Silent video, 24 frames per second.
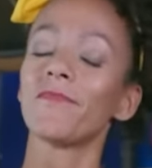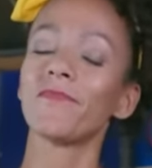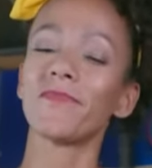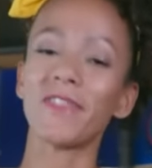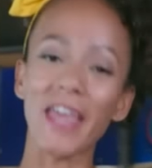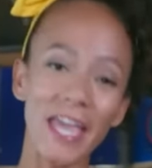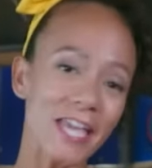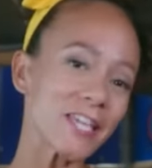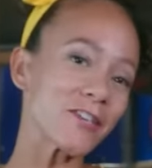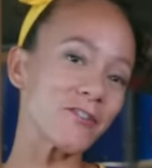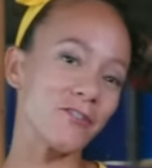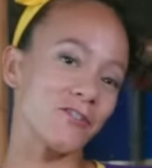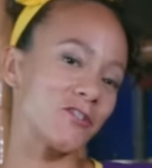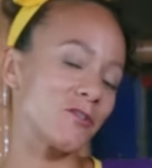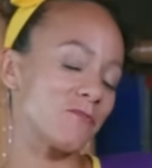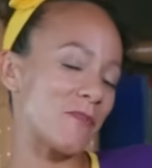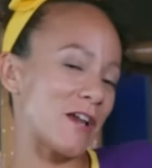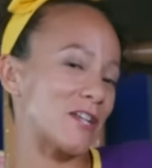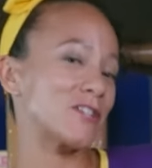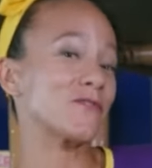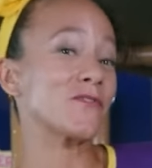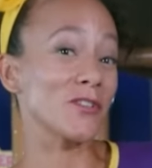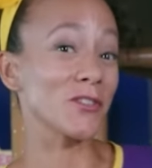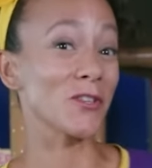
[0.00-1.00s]
Thank you so
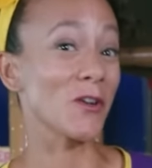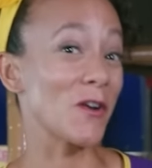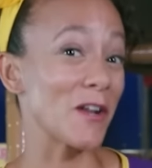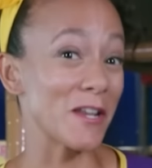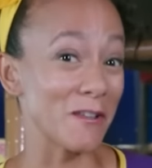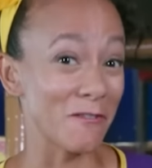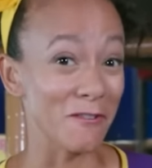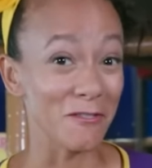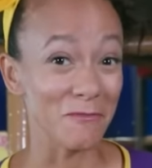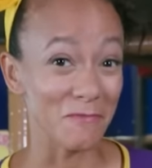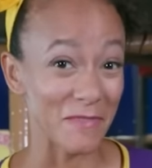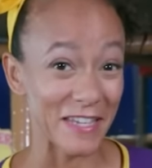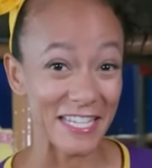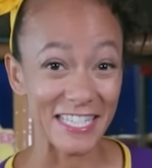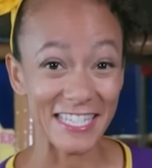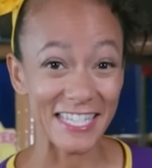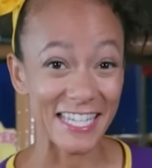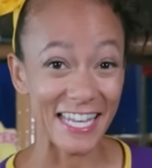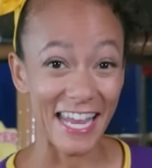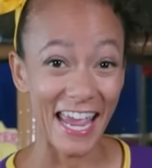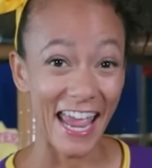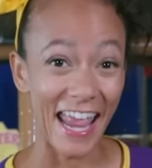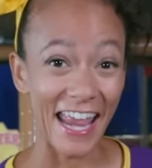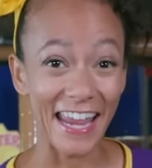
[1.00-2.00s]
much for learning with me
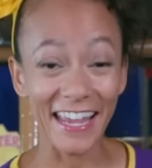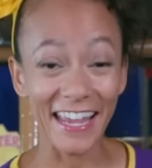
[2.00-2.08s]
today.